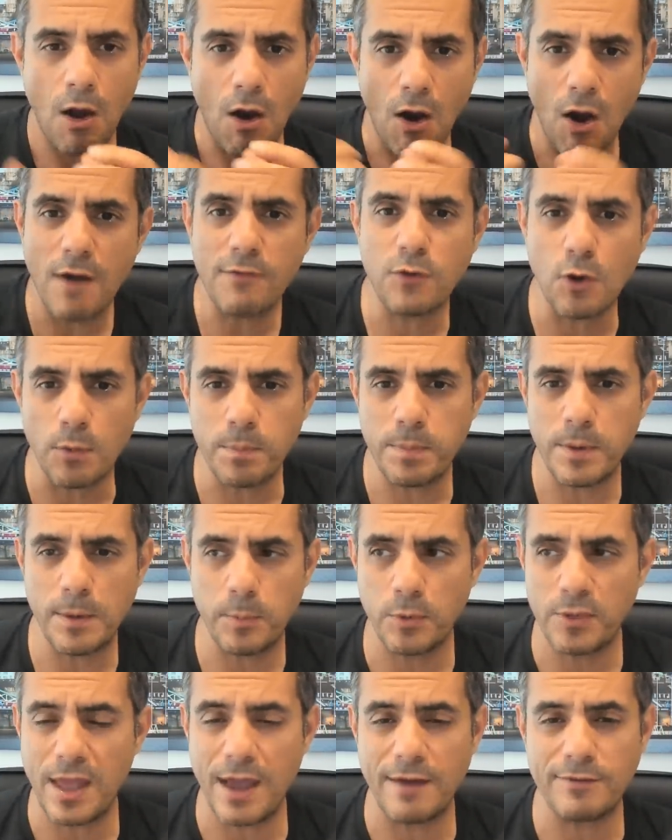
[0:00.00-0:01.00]
I've got
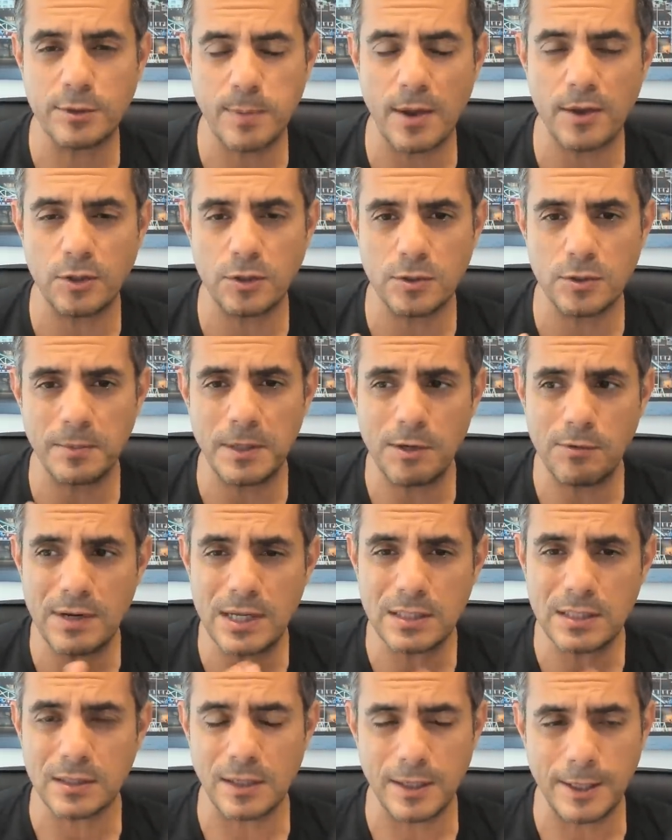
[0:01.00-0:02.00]
people that have spoken to me
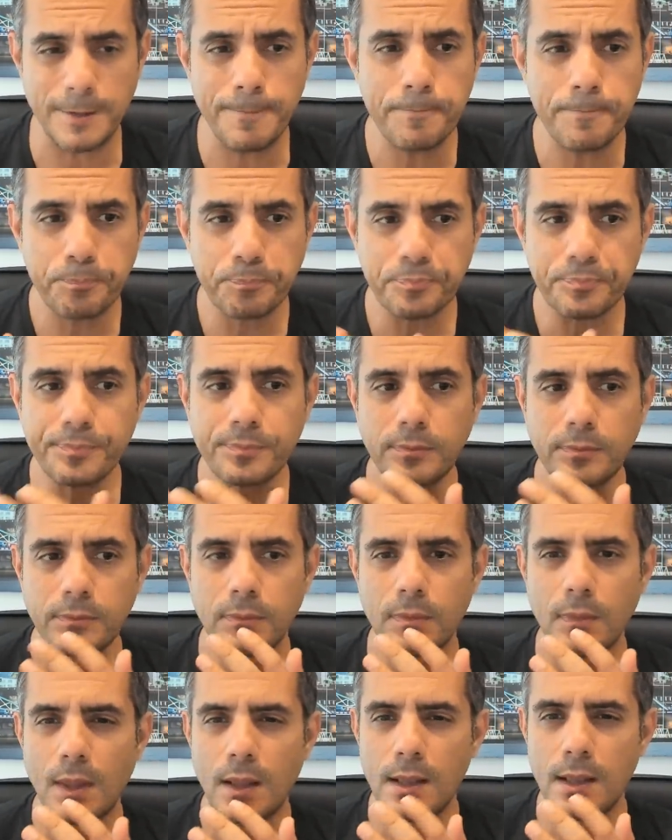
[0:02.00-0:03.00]
recently,
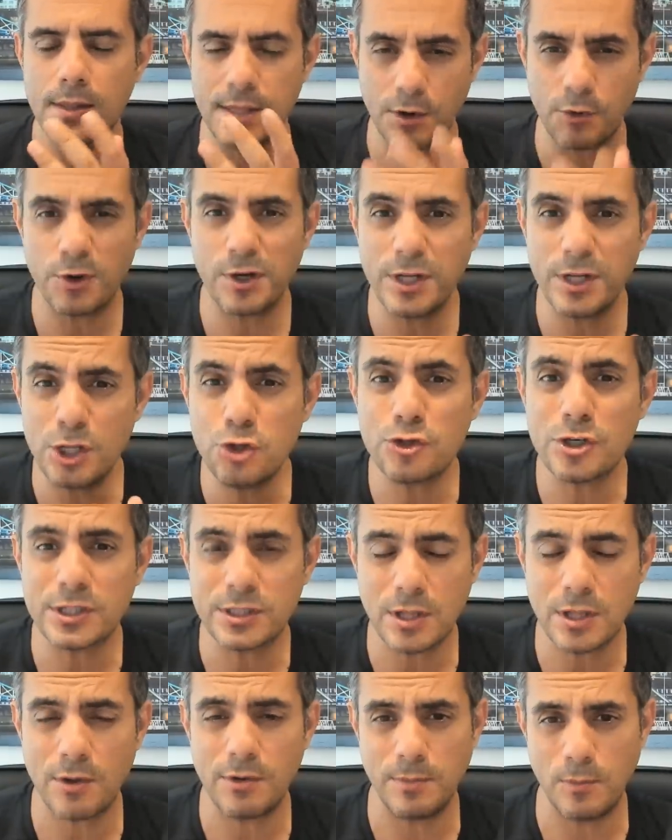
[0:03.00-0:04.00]
they're on an
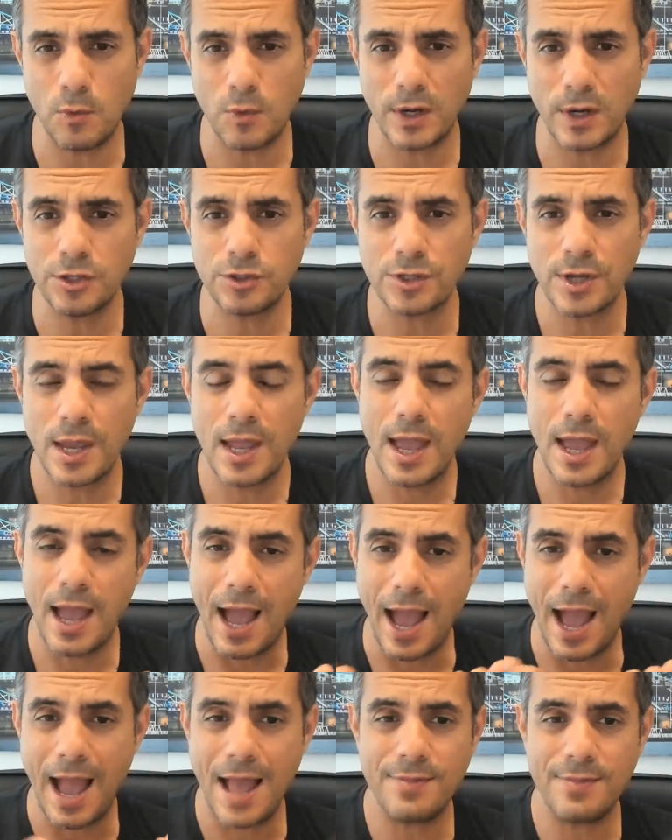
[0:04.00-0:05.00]
interest-only mortgage
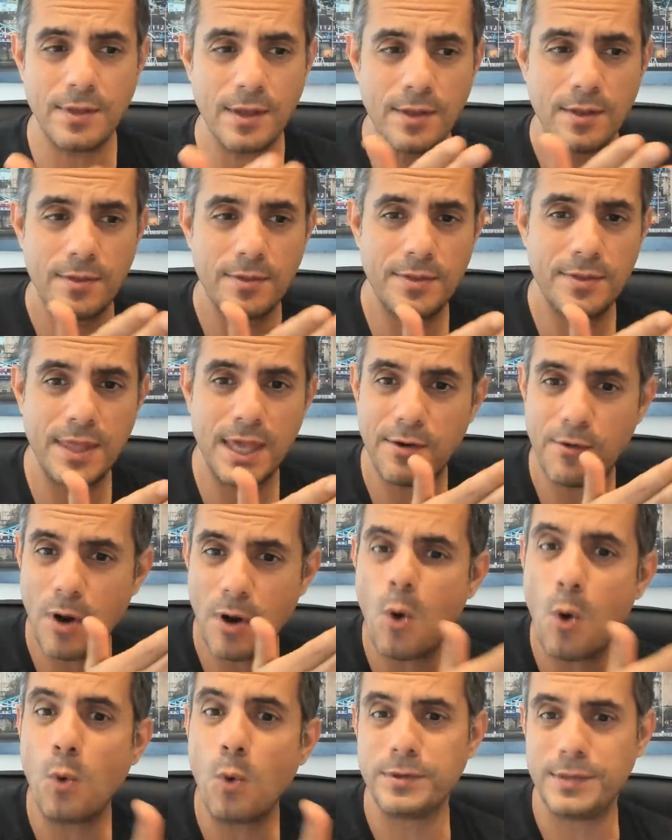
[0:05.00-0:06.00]
and they're
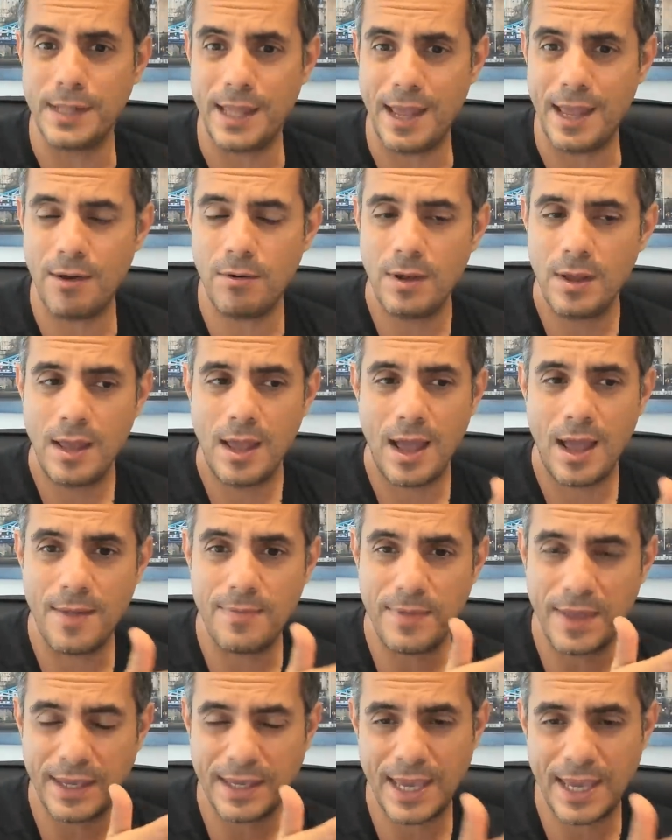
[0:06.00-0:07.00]
old now
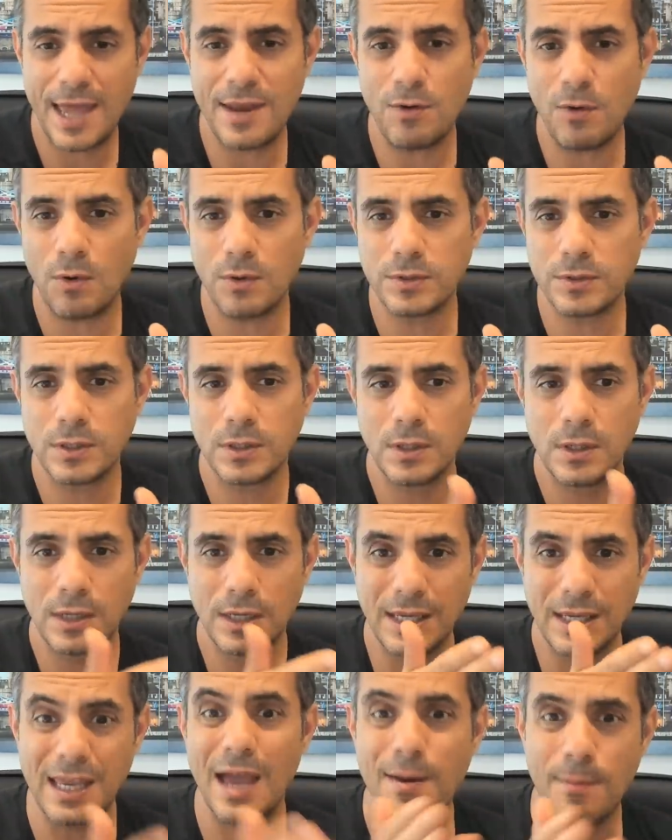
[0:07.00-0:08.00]
and they cannot
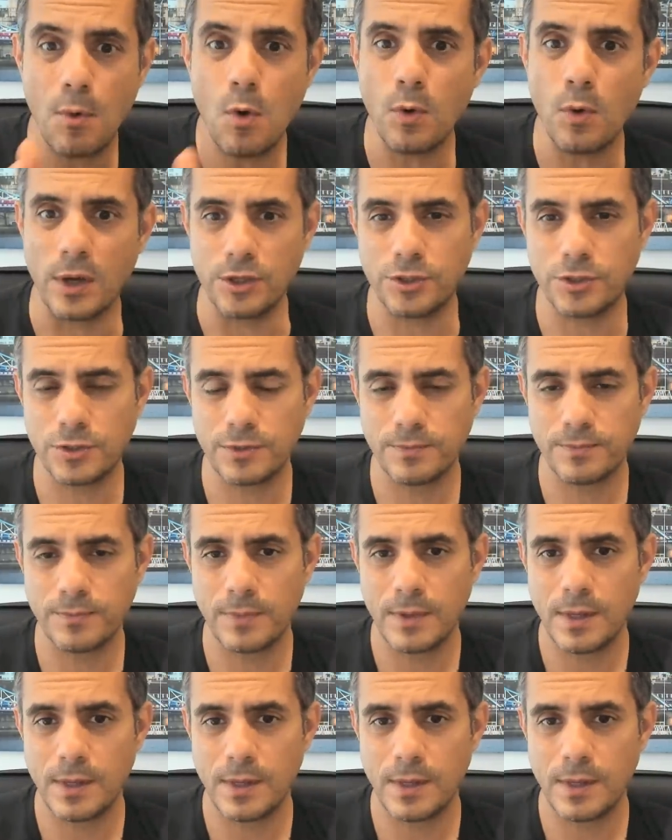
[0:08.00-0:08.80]
get a mortgage.